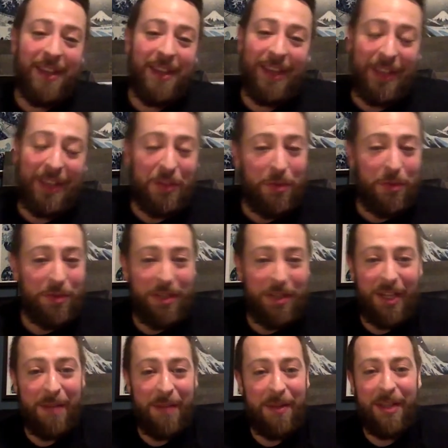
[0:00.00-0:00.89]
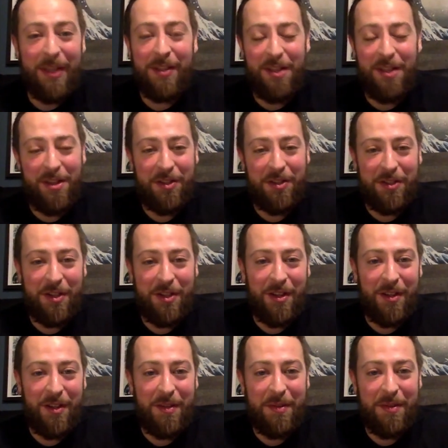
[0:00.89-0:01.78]
and this one's going to be a long
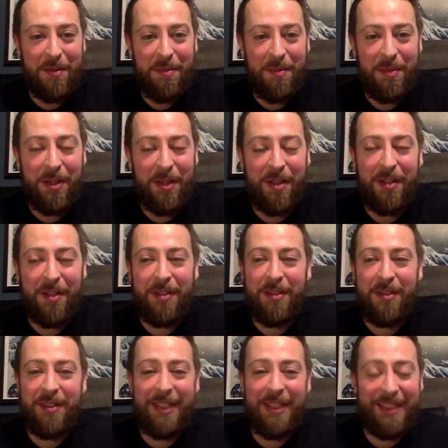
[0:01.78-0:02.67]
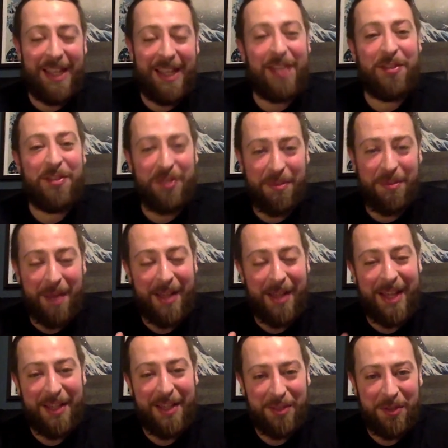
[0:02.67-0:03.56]
shot, but my
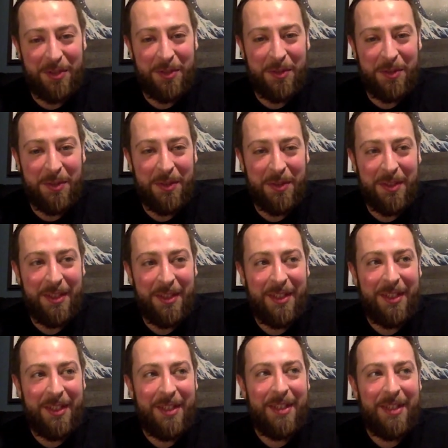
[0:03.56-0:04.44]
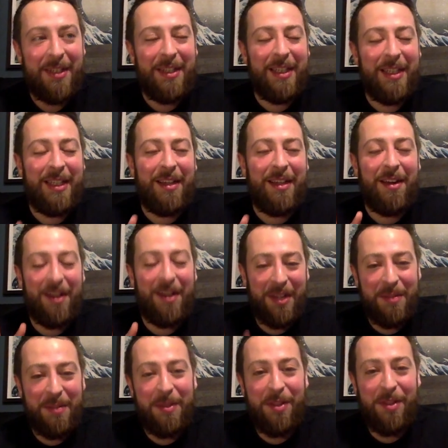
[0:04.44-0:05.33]
last 2 are
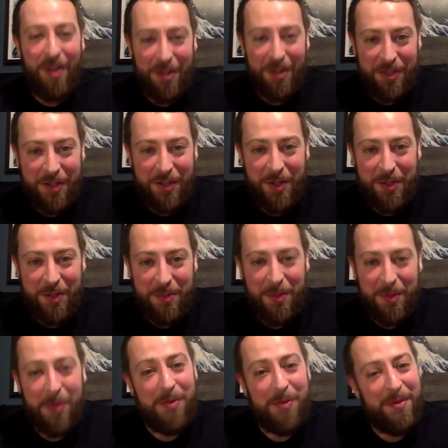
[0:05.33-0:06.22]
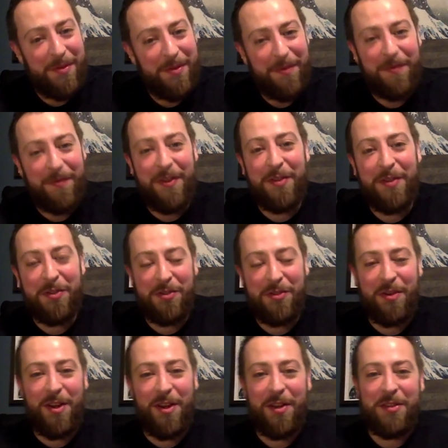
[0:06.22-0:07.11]
going to be long shots, but fingers
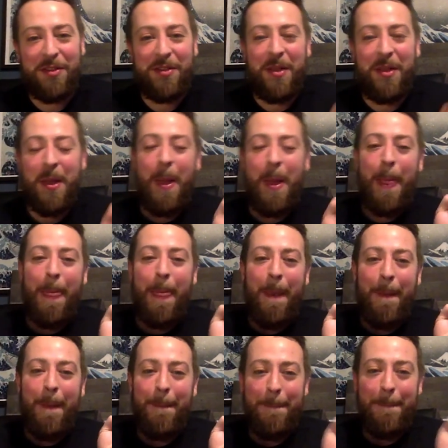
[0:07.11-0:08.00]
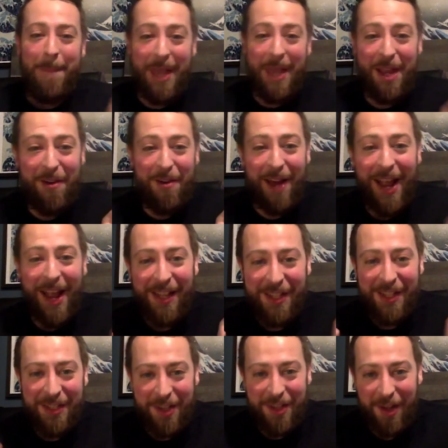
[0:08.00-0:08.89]
crossed. Bear
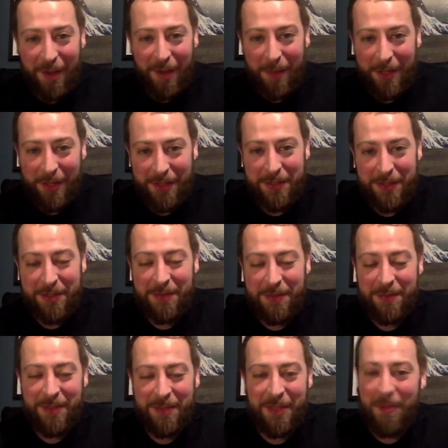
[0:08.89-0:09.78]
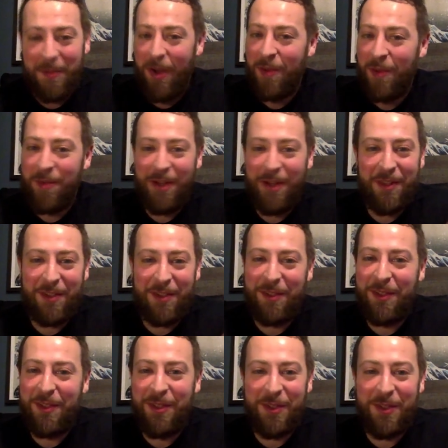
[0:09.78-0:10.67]
Island Comics. Come on, brother.
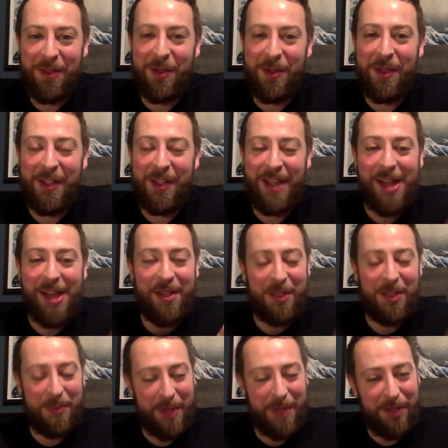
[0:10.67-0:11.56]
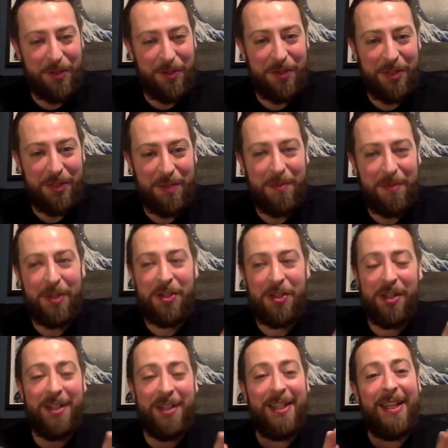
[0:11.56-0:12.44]
You can do it. I'll expect your
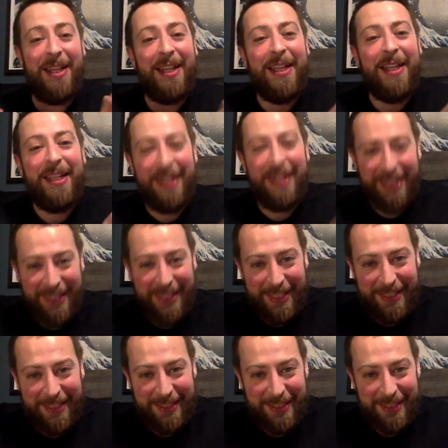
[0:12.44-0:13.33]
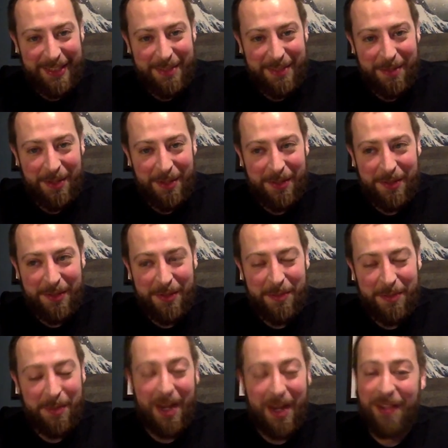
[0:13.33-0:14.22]
submission in 6
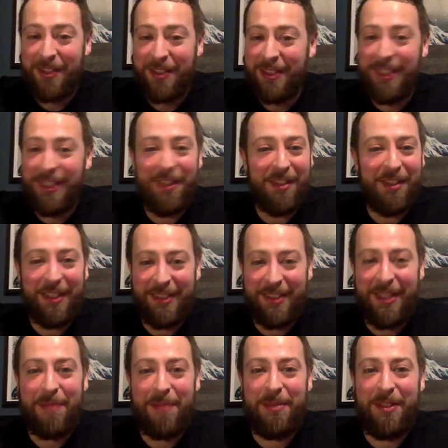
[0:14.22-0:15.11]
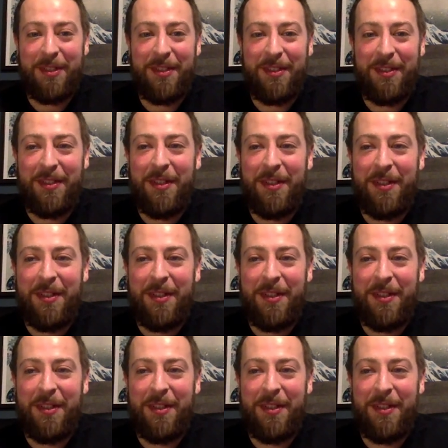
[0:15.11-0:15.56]
months, but I'll still accept it.